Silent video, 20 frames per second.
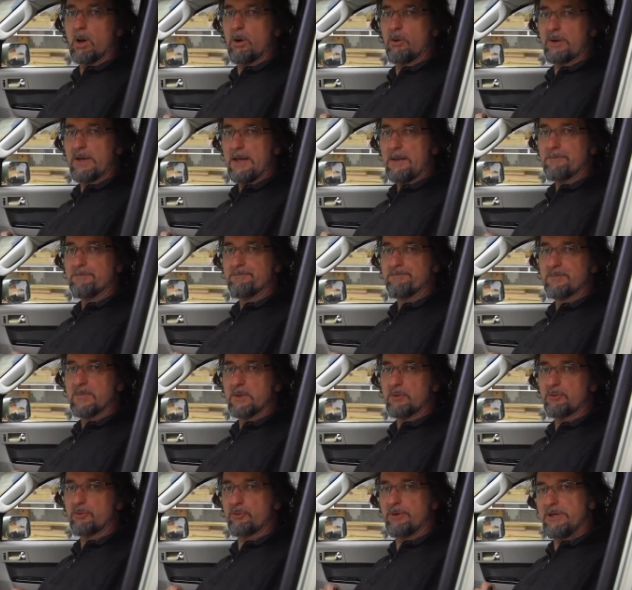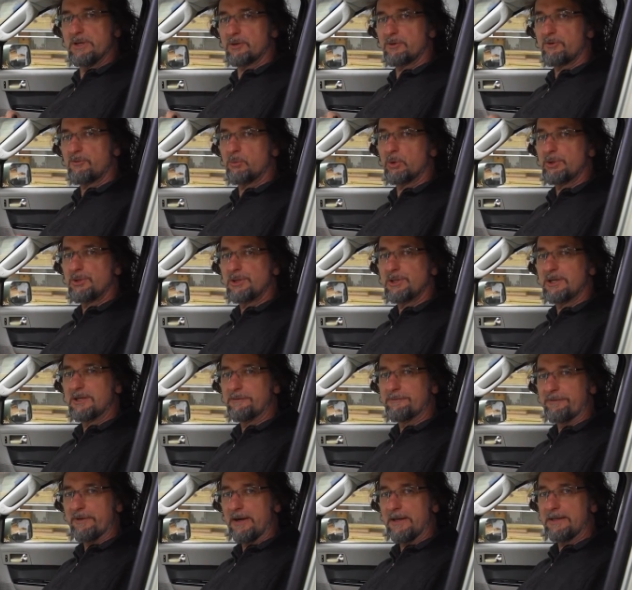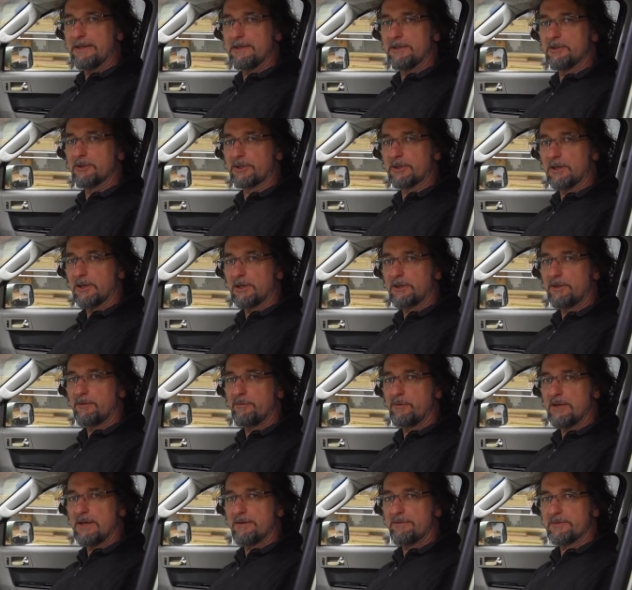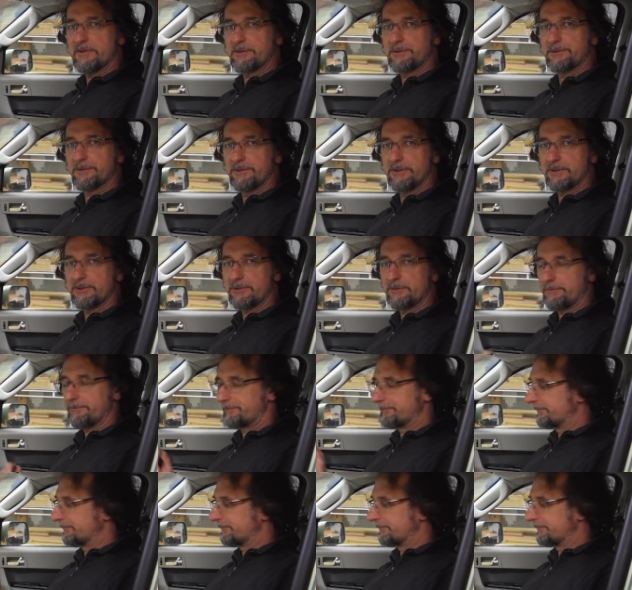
Okay, so here's what you're going to find in your car if you have that condition.